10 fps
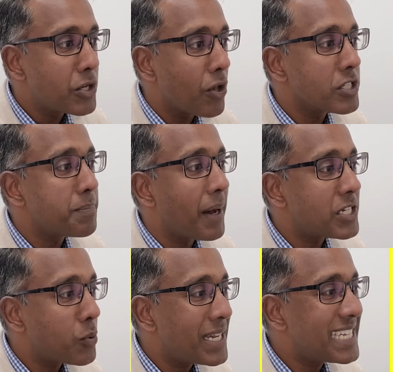by
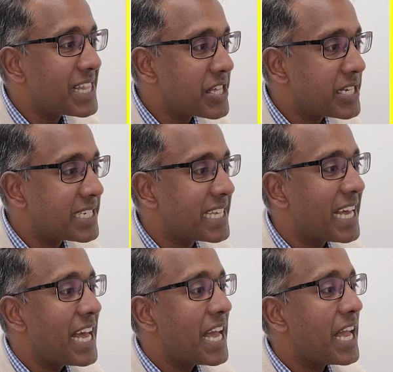2030
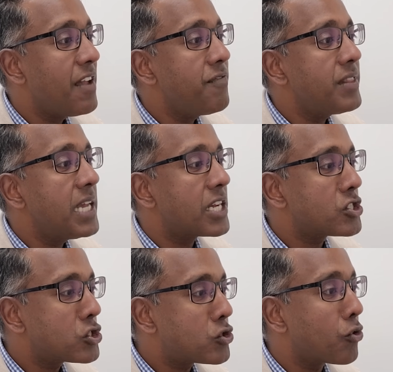if the
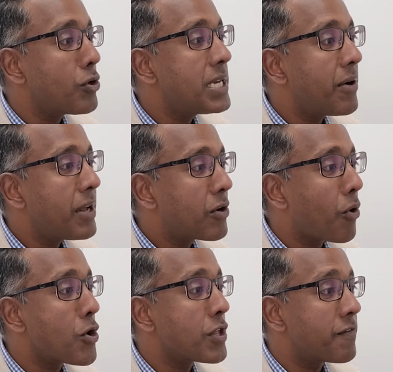extraordinary
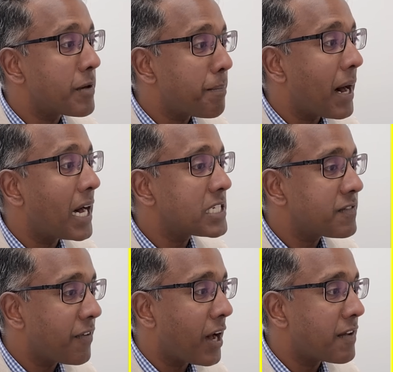growth of the
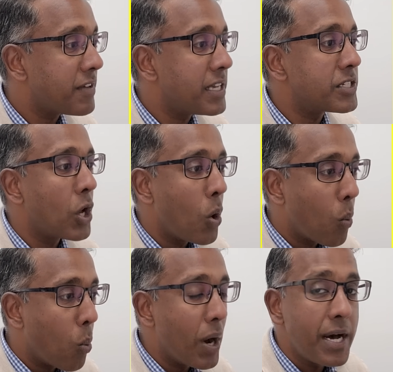past 5 years
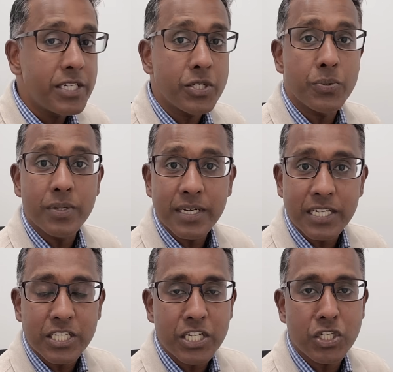were to
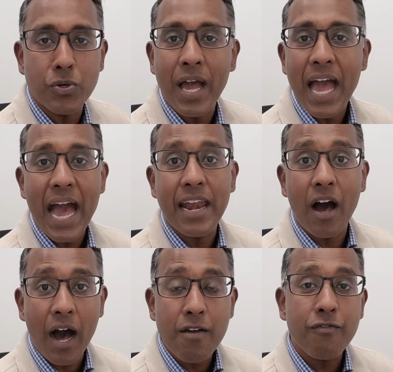continue. And
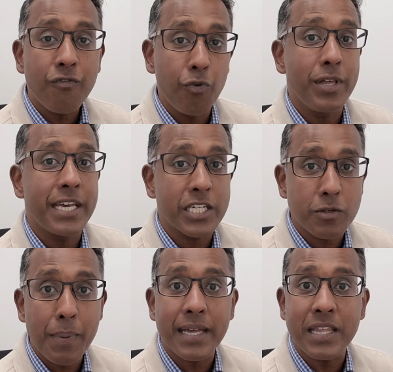I fully
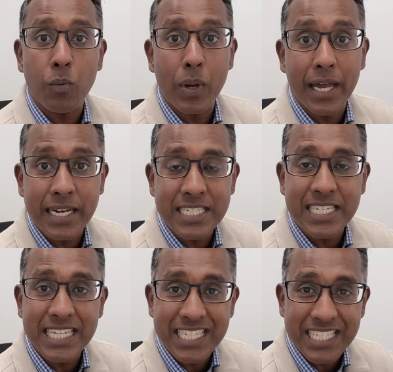expect that we're going to
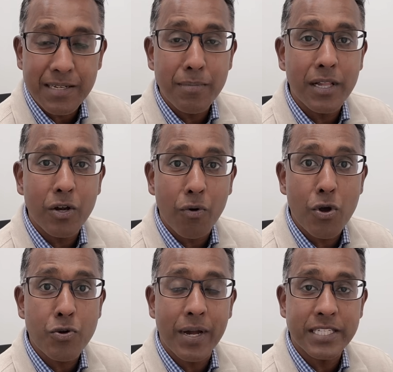see similar
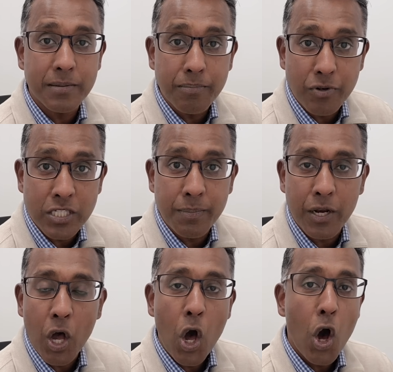growth rates in
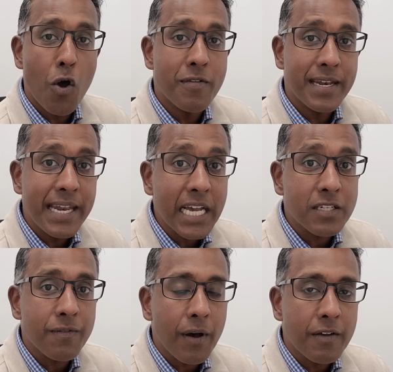Brisbane over the
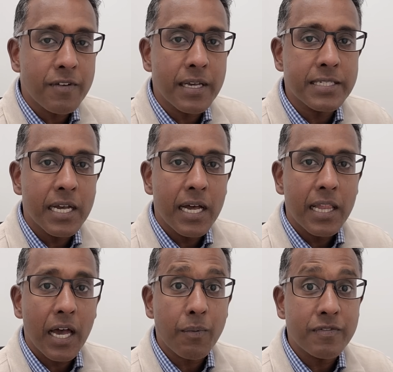next 5 years
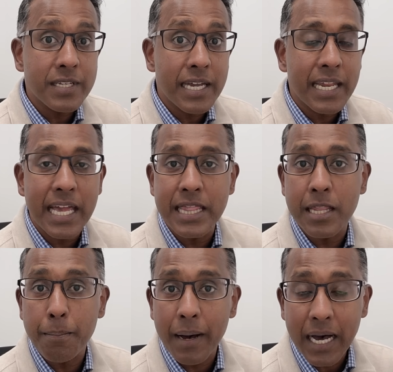like we've seen in
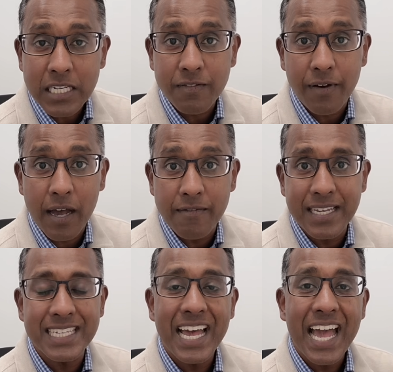the past 5 years,